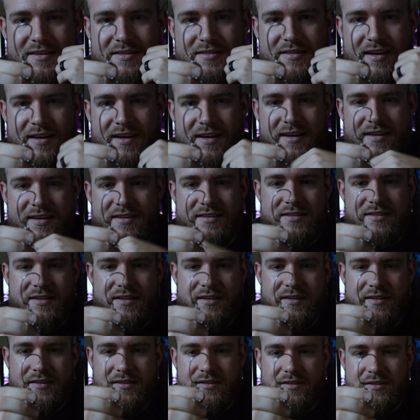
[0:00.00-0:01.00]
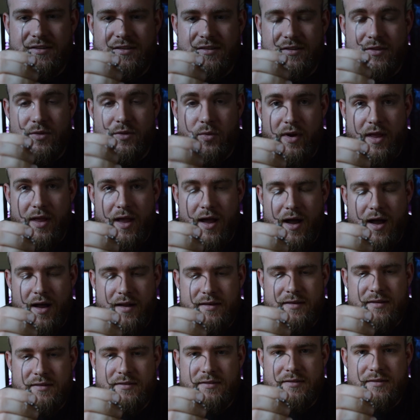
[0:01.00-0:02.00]
size three
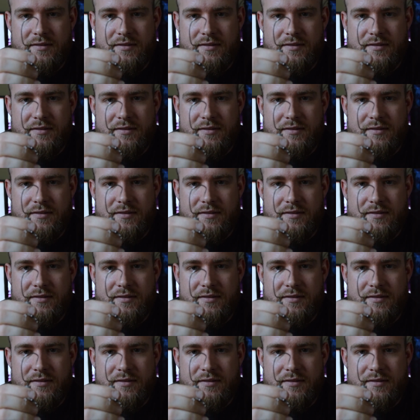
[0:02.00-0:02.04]
aught